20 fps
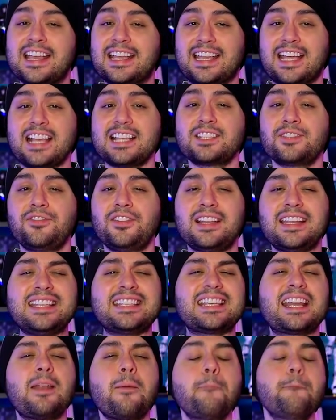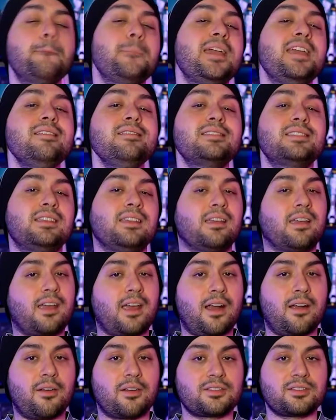Casval is an amazing
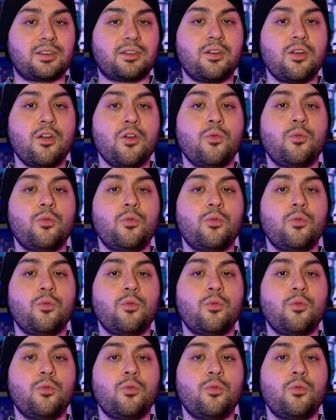character